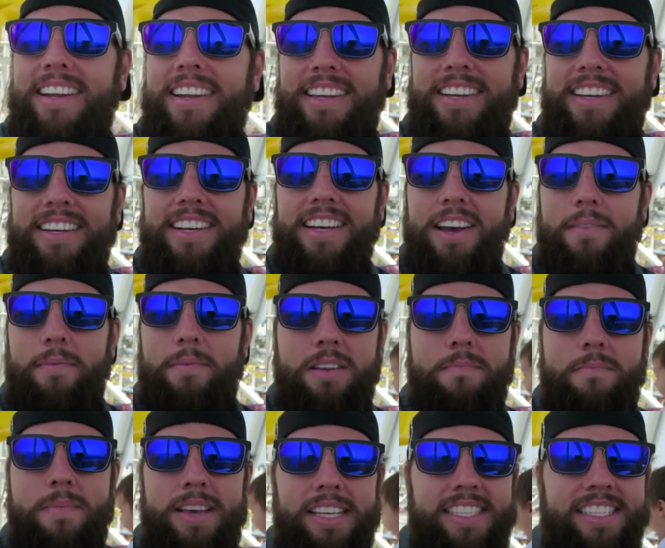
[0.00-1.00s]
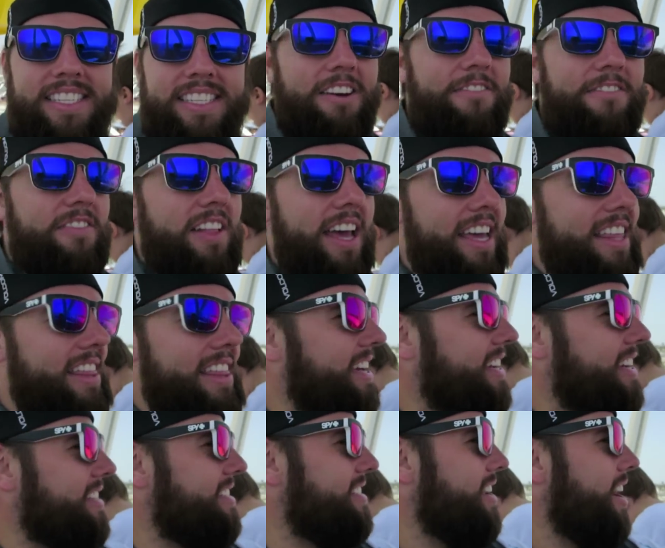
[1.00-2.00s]
I'm gonna miss stuff like
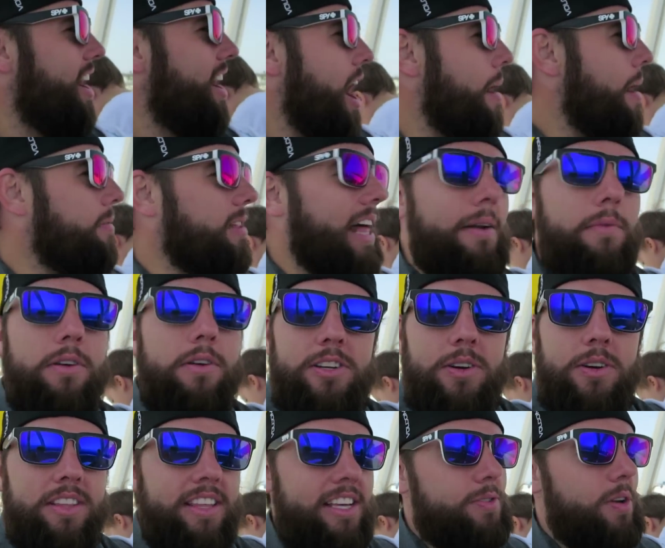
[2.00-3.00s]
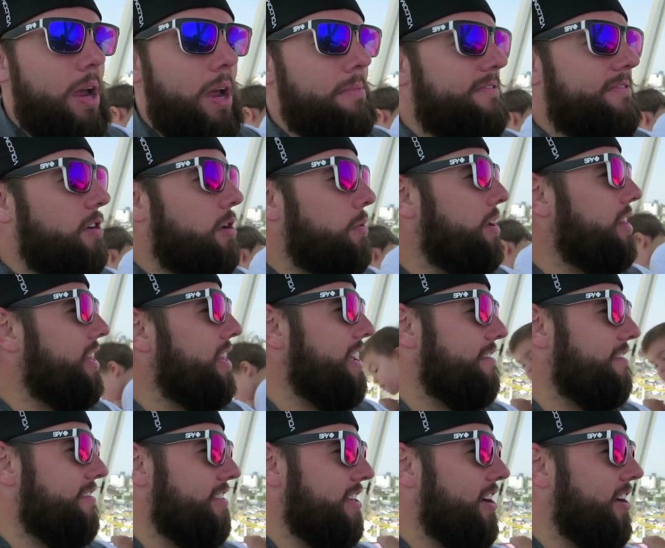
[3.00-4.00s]
this. I'm glad we're doing this right before we
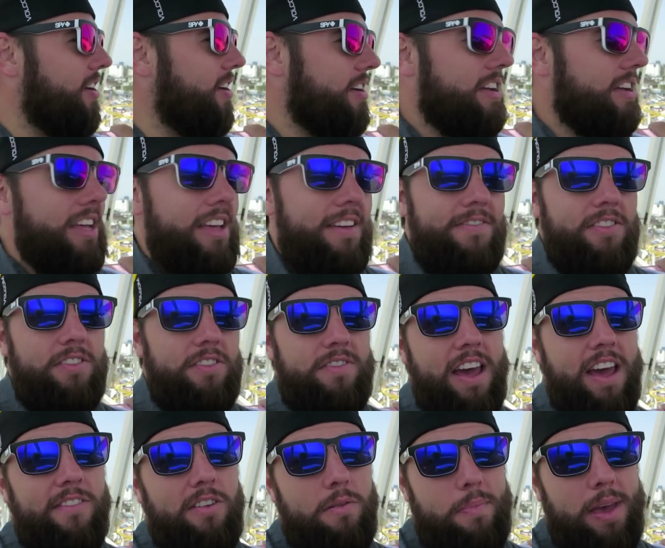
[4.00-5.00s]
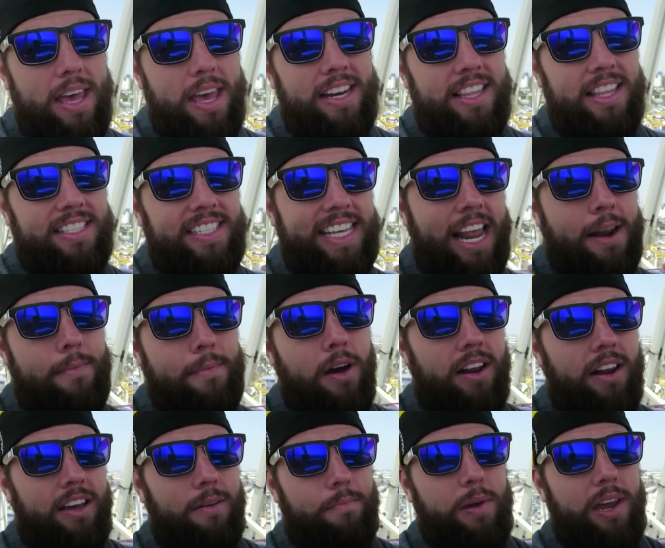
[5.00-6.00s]
leave though. If you've never been to the Santa
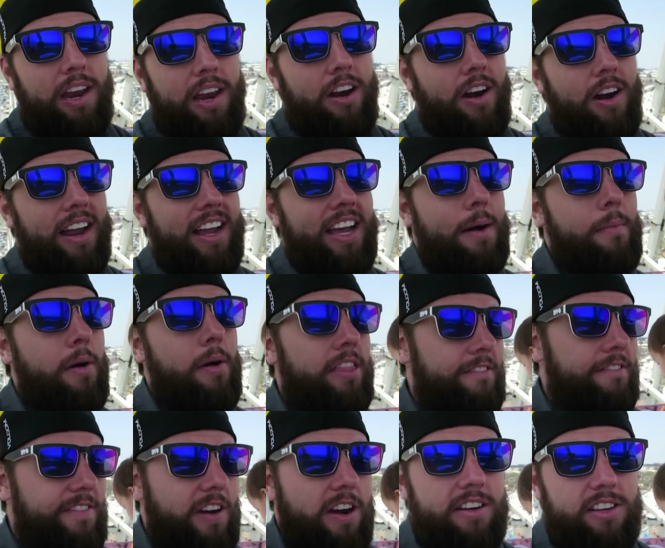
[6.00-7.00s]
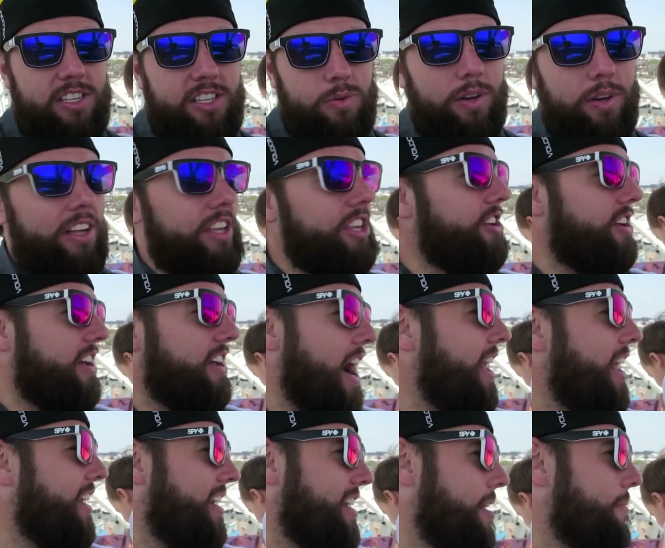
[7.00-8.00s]
Monica Pier and come on the Ferris wheel, you
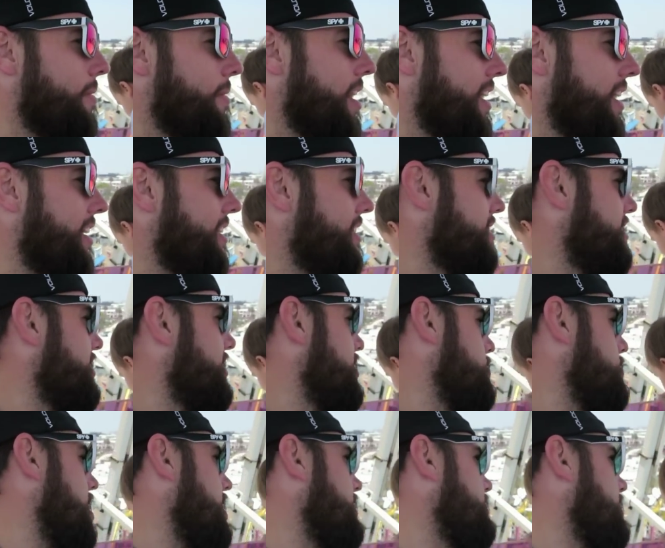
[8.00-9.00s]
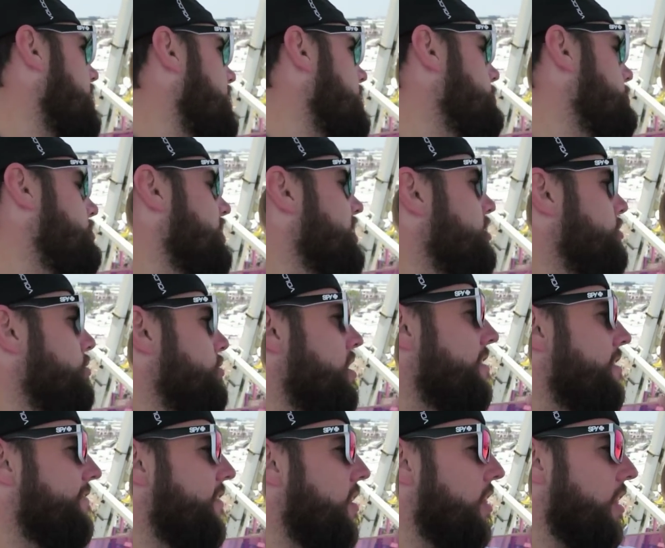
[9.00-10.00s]
gotta come on it. Rocktard, please do
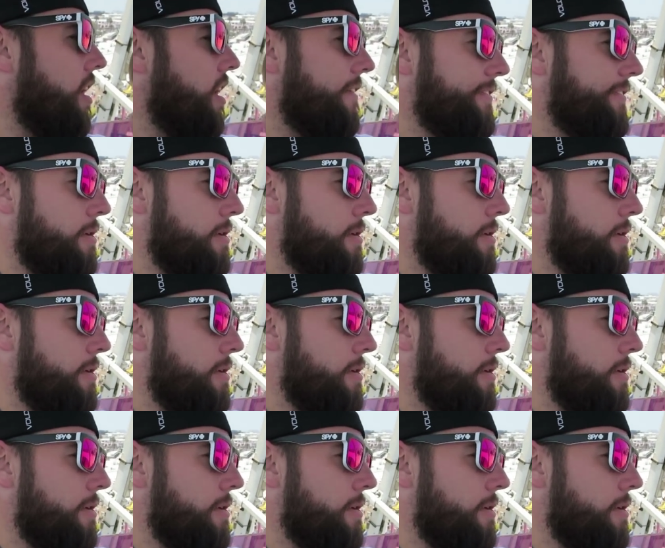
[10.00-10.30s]
not fall off.